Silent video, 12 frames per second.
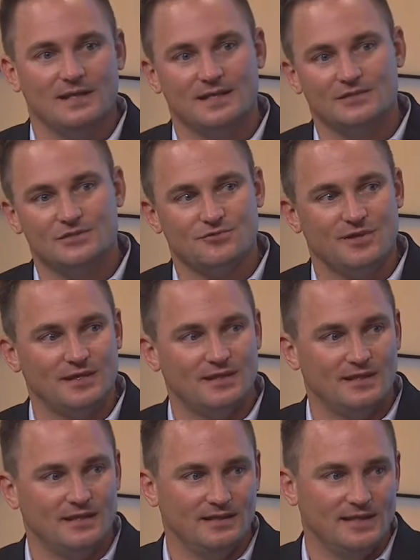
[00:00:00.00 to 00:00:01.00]
that
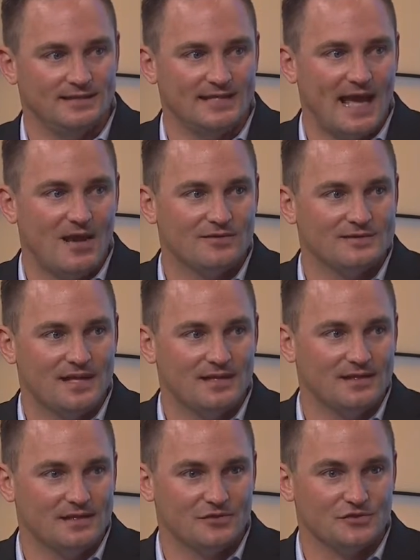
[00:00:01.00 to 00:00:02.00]
strengthening that's outside
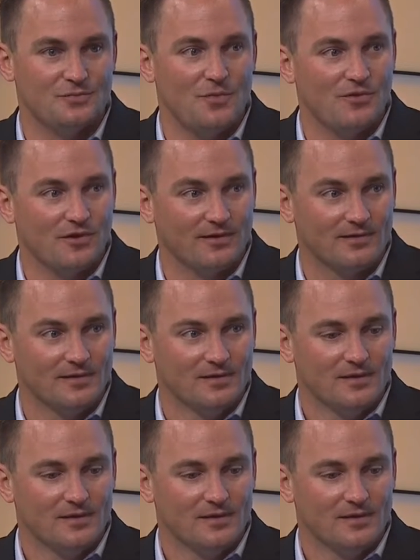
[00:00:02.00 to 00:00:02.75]
of their sport.